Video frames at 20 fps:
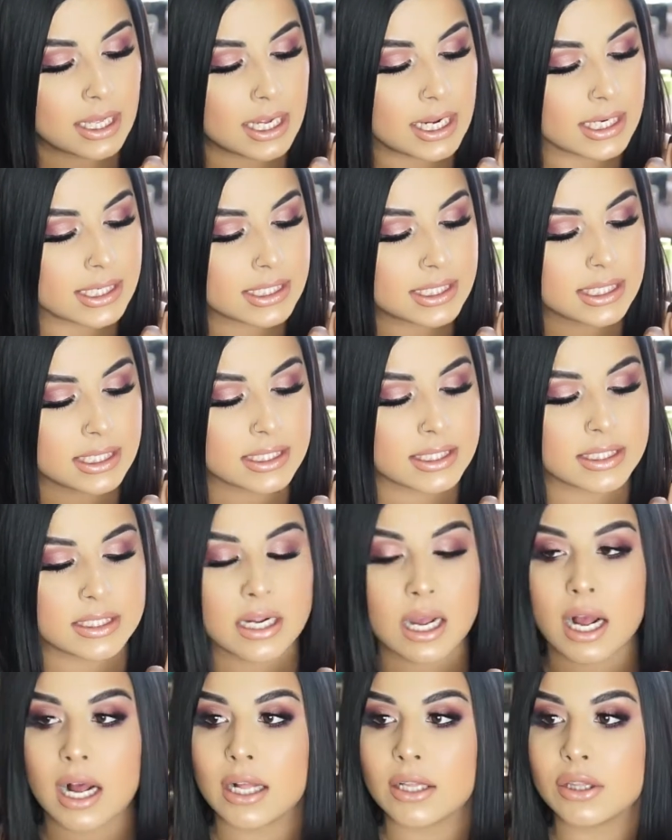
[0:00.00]
It does
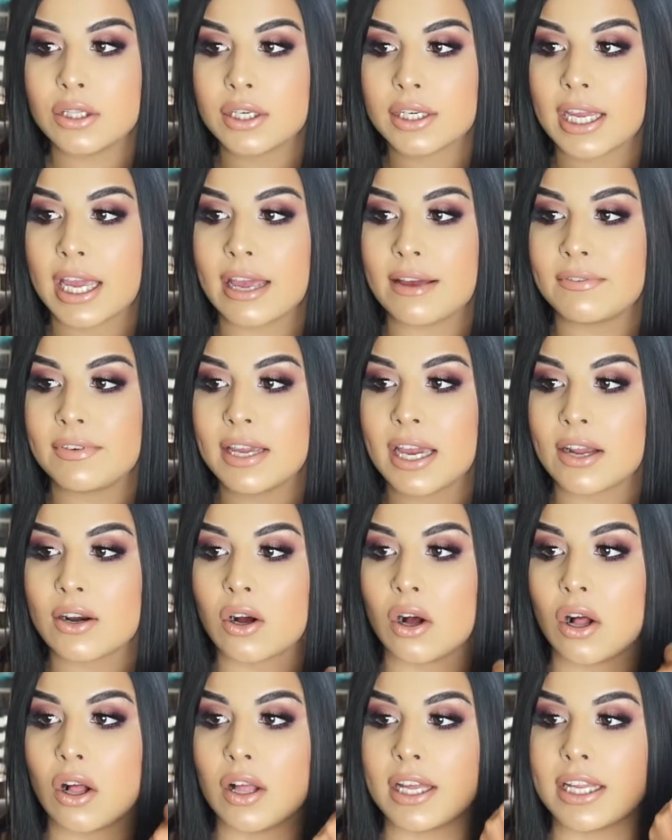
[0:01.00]
not look heavy at
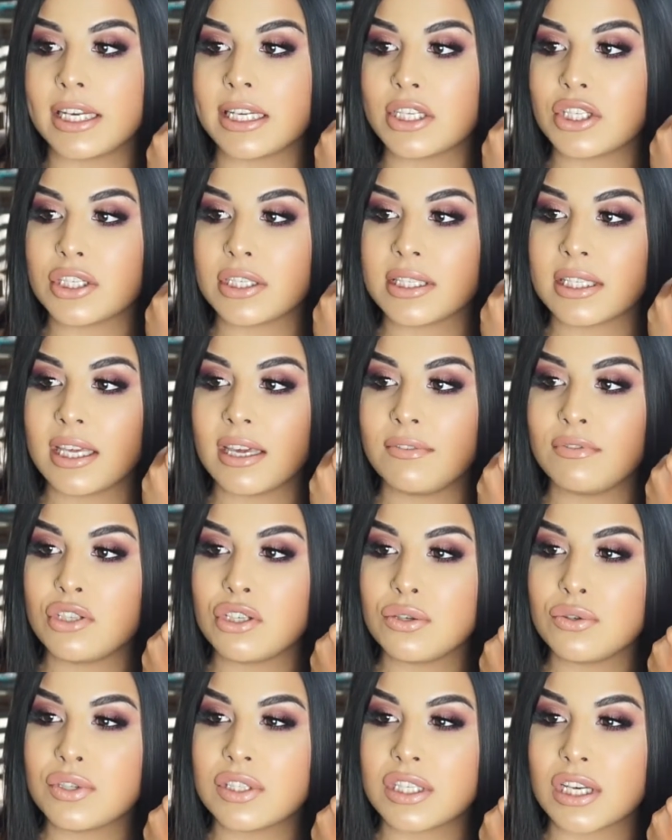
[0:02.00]
all, and it just gives
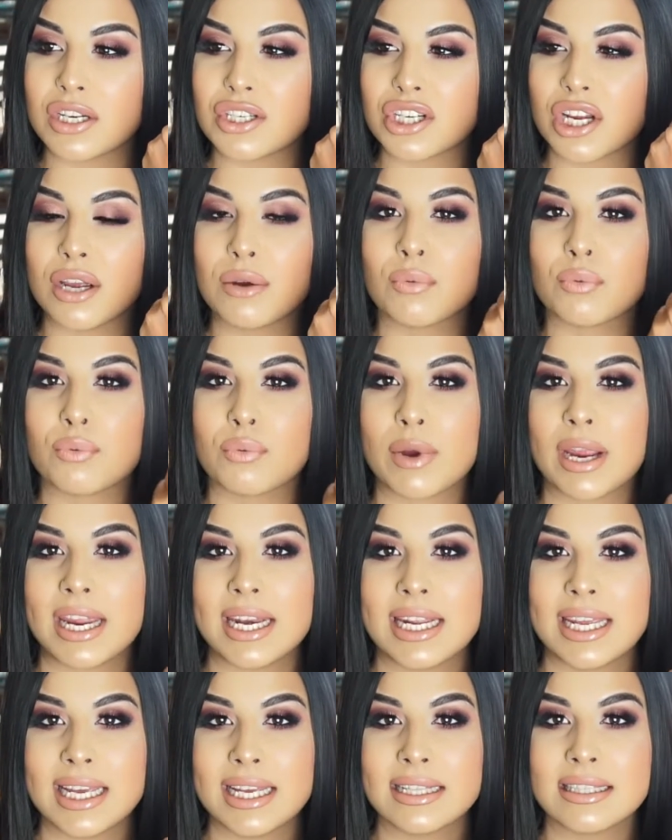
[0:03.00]
you such a
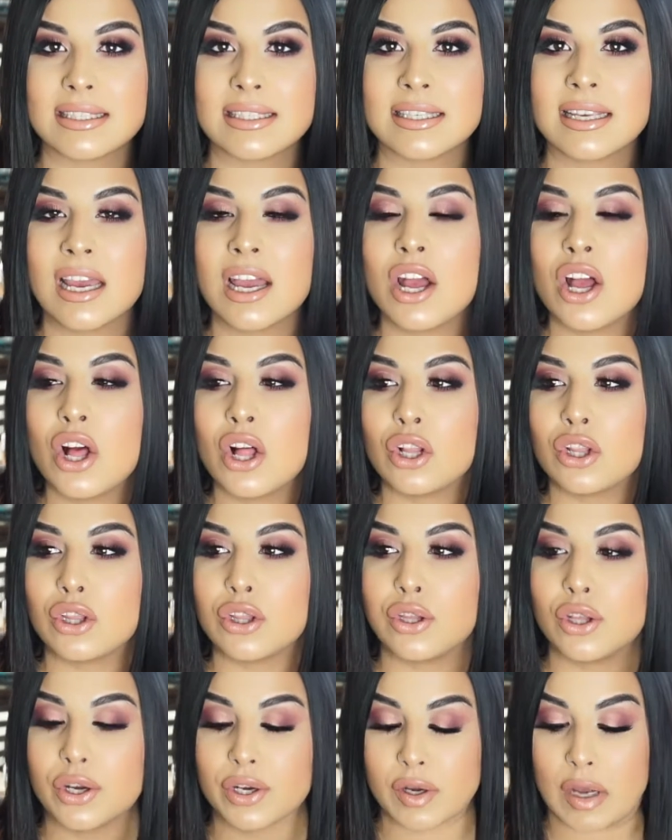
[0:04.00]
radiance
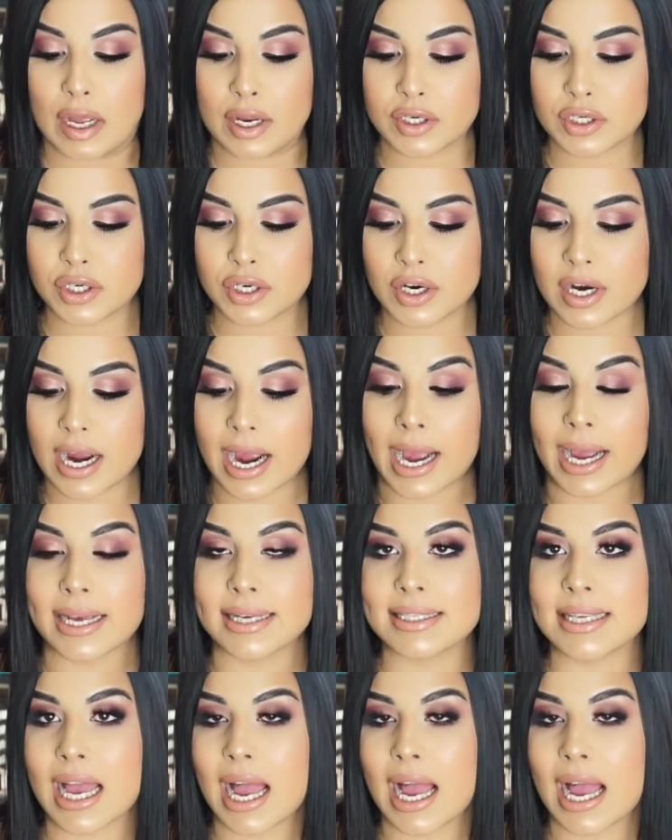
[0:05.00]
look under your eyes.